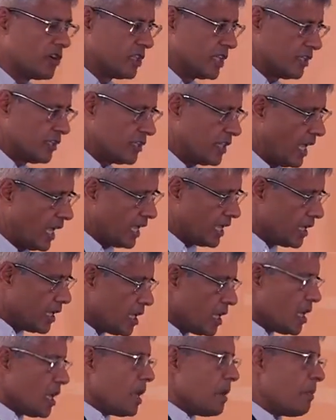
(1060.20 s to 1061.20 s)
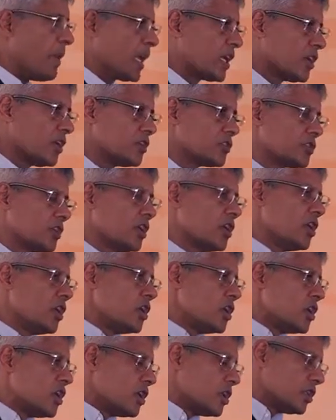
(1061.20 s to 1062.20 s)
this thing, because
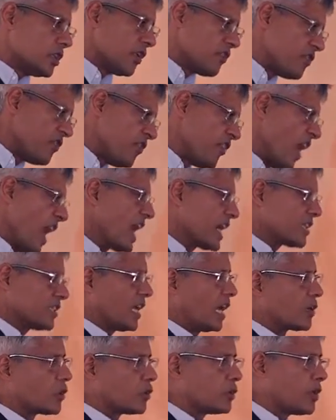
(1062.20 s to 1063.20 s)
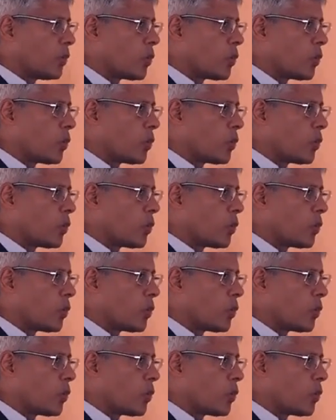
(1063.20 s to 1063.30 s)
the fact that the